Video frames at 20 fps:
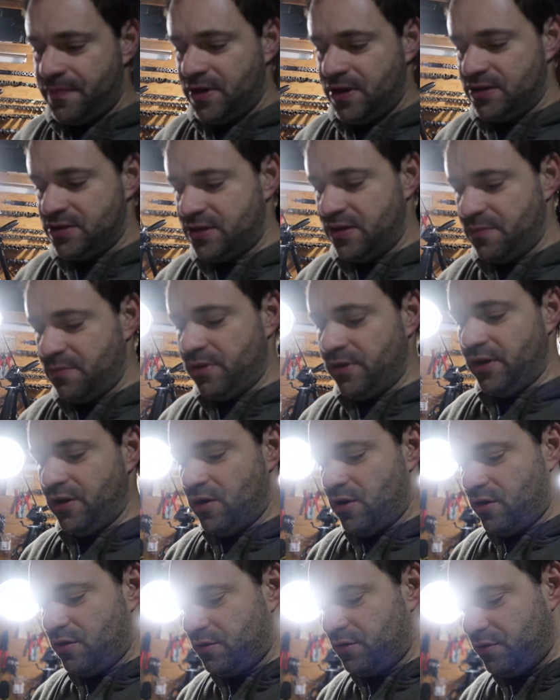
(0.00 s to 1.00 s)
assembling
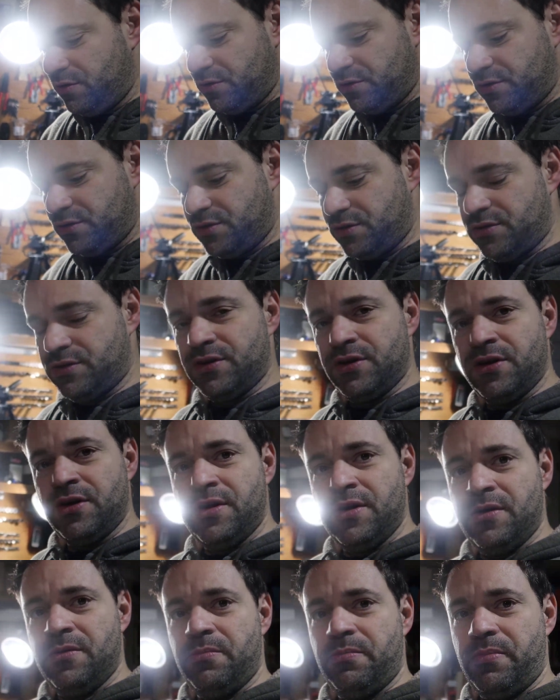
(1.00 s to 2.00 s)
all those
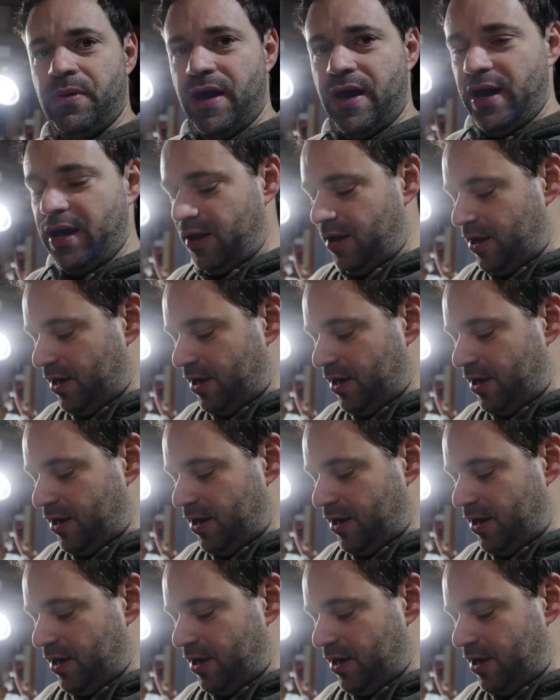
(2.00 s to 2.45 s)
pain